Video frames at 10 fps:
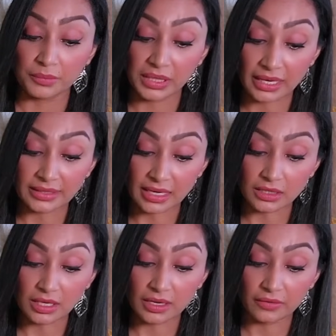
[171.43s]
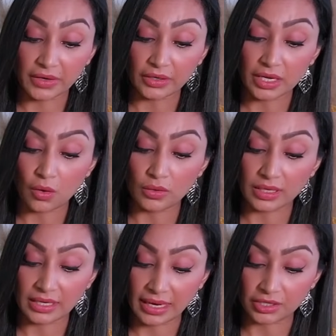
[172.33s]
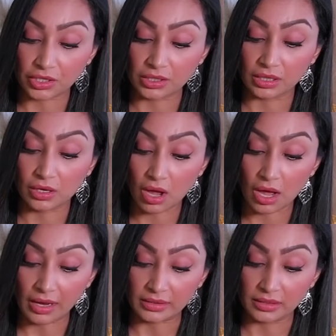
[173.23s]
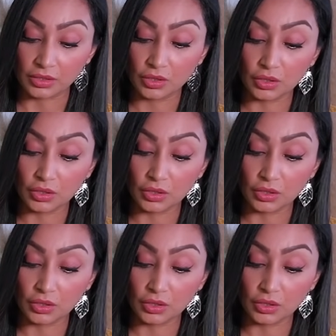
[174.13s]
plugged into their very own connection to God,